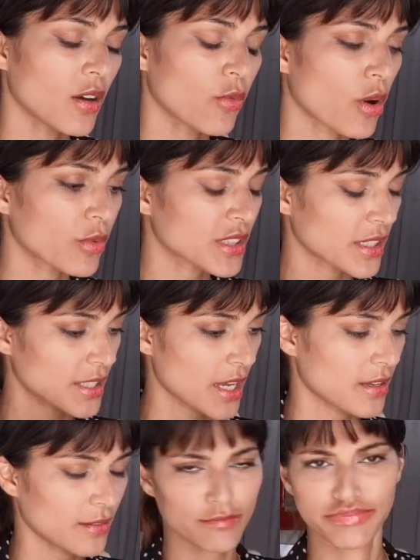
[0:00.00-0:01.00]
what was I
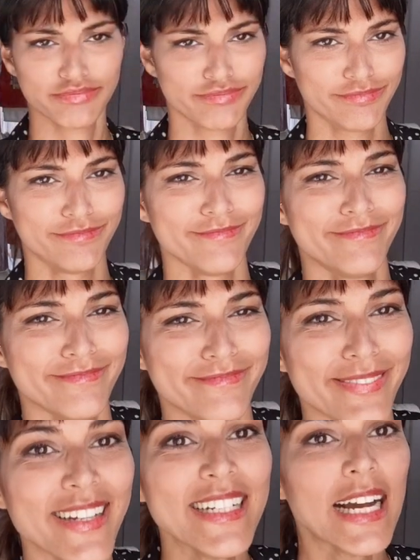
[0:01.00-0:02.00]
saying?
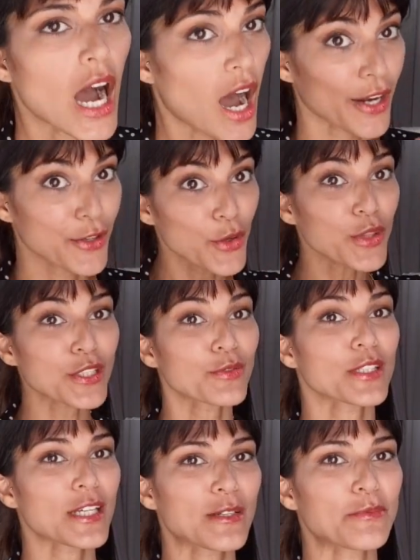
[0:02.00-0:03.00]
I knew
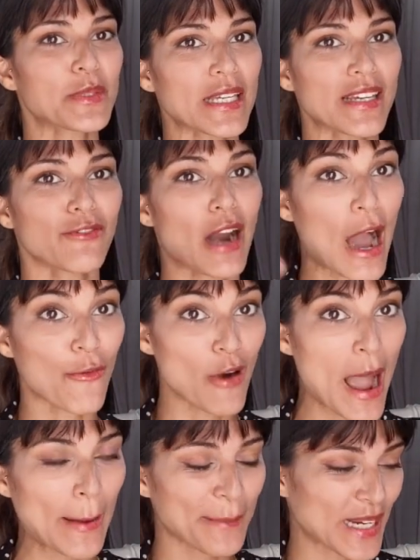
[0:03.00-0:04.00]
this was going to be a
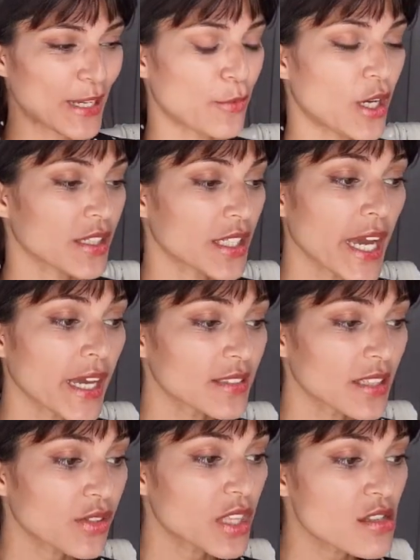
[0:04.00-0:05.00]
rambly one. Yeah,
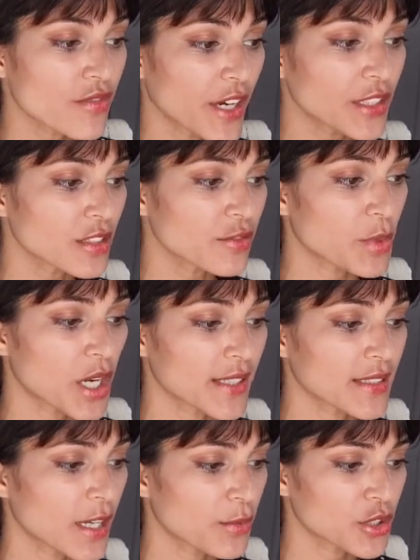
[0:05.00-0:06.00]
so these friends of
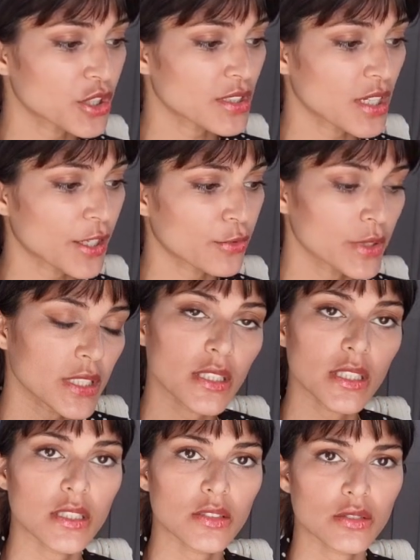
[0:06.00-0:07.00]
mine, they were just, like,
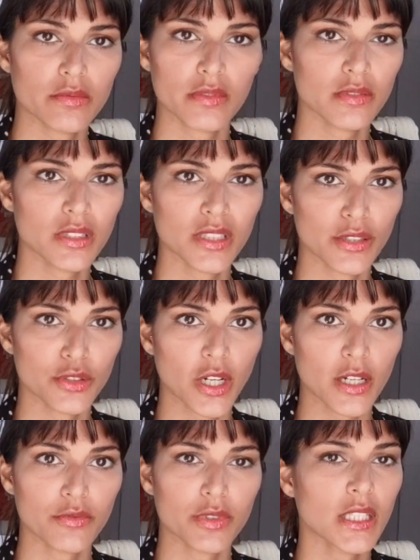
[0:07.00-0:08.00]
really, you know,
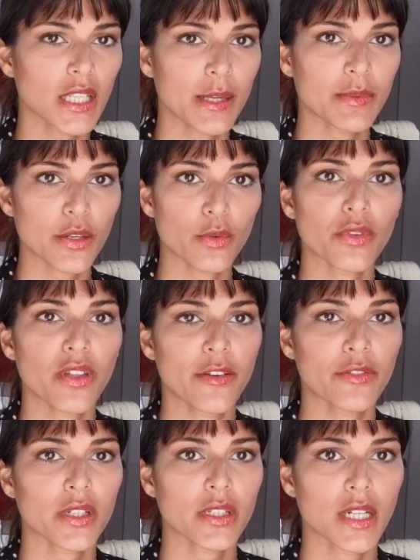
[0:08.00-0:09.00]
trying to reclaim their North
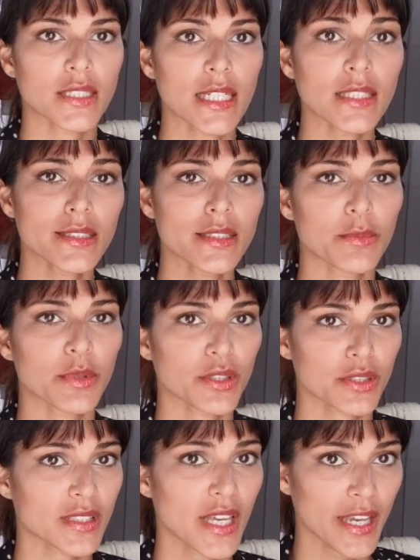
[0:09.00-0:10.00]
African identity,
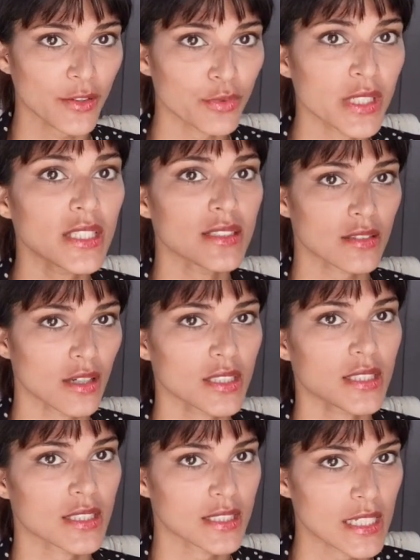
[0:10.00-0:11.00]
because they had really
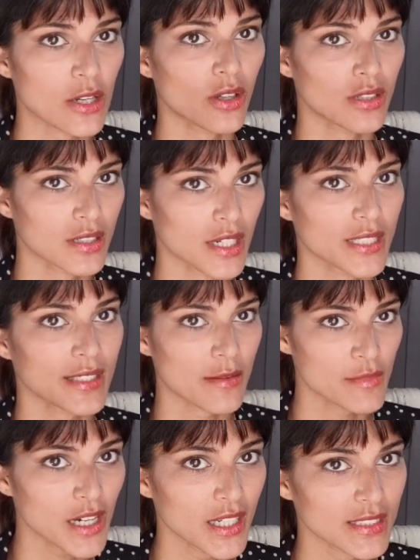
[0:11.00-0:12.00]
started to decolonize
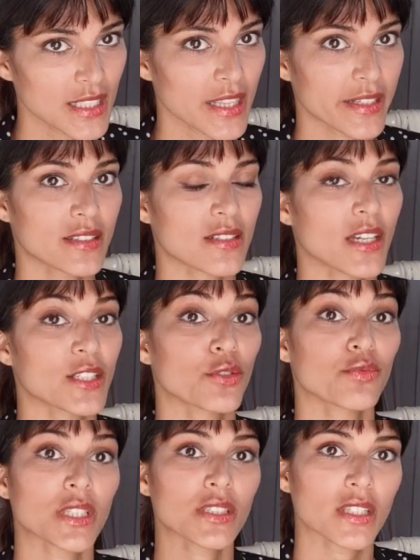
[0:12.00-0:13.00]
their minds, and they started
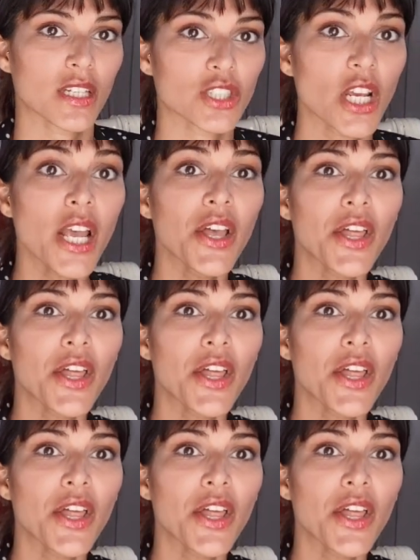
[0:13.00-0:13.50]
to research